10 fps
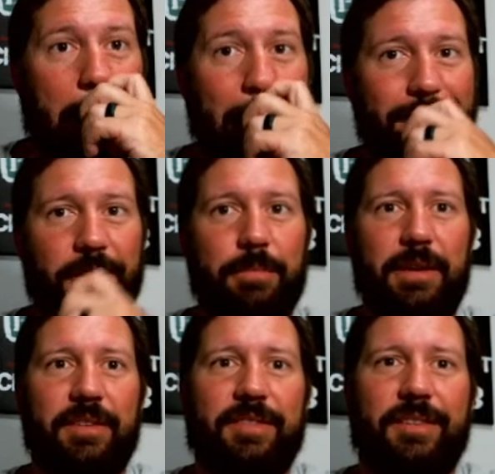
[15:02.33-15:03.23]

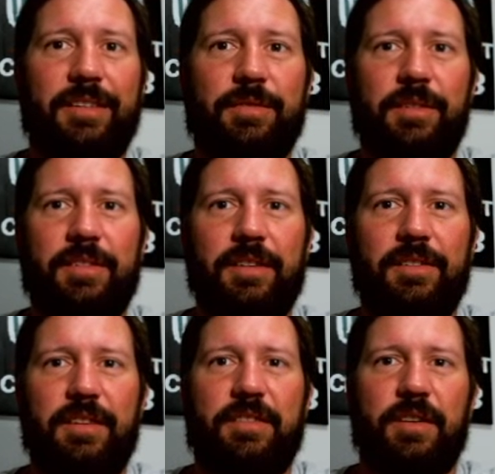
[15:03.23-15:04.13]
XRP at 63 cents,
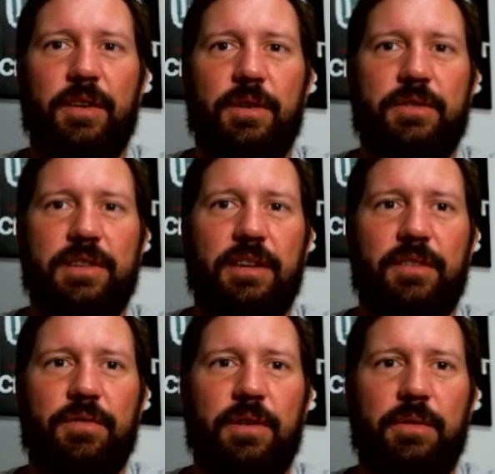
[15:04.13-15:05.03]
the Doge down to
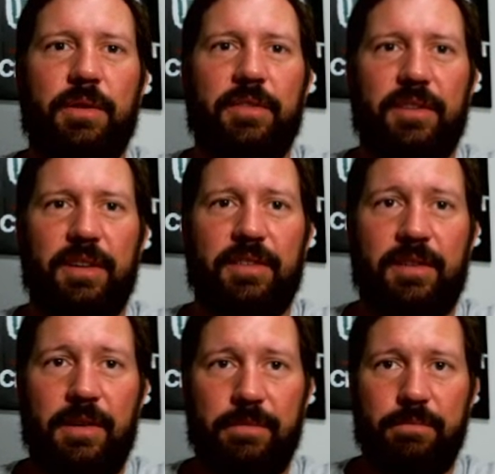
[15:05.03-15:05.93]
21 cents,
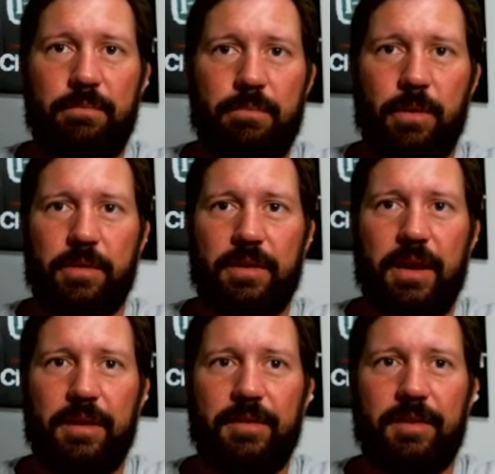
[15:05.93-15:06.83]

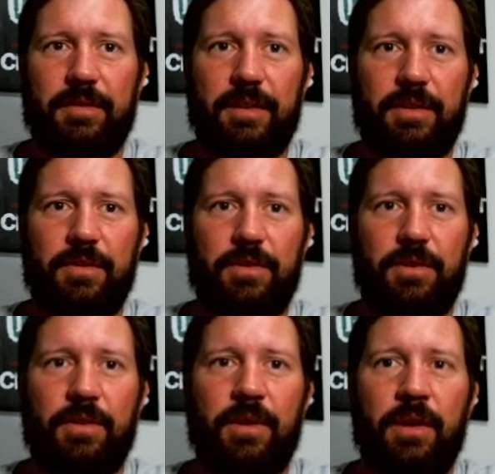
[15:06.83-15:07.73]
Polkadot
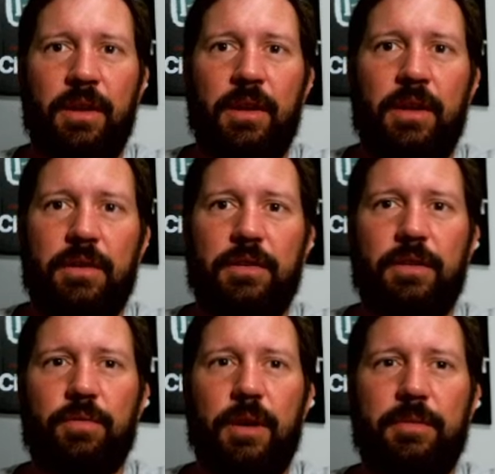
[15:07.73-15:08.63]
1602,
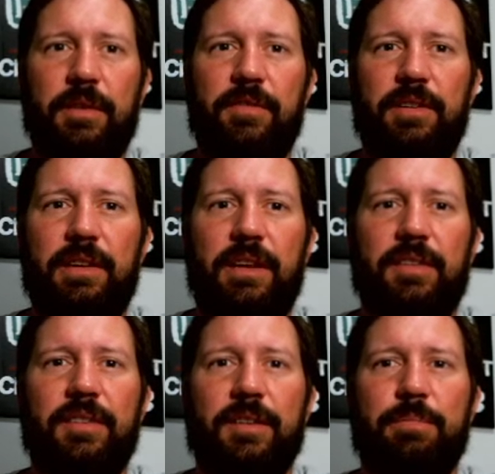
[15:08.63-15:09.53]
Uniswap
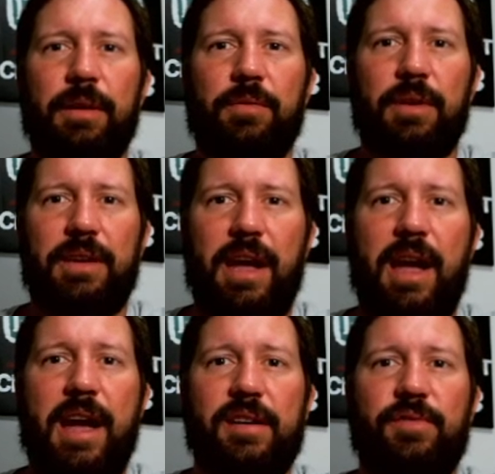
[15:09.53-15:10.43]
1786, Bitcoin
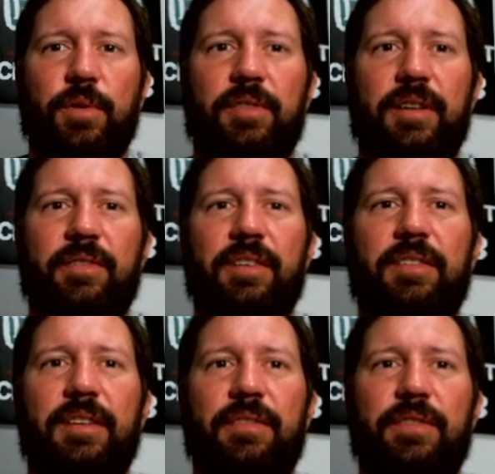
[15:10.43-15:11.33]
Cash
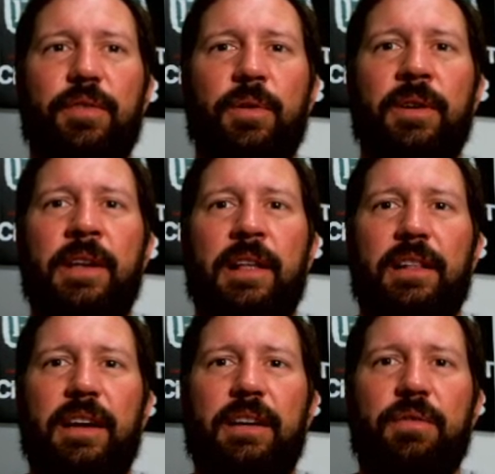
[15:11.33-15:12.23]
470.74,
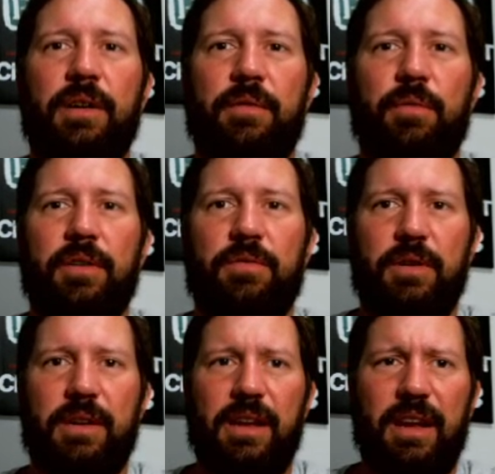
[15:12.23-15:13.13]
Litecoin
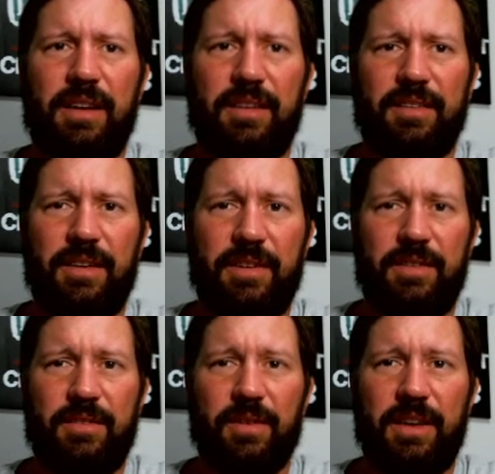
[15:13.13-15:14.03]
128.87,
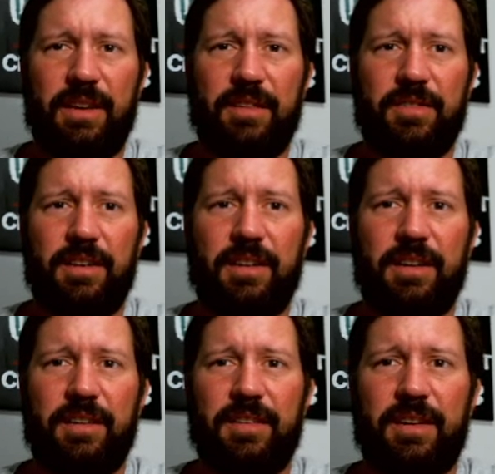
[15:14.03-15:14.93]
Solana
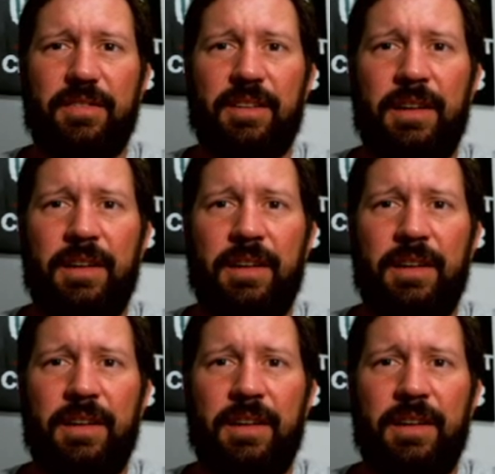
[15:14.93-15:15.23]
30.97,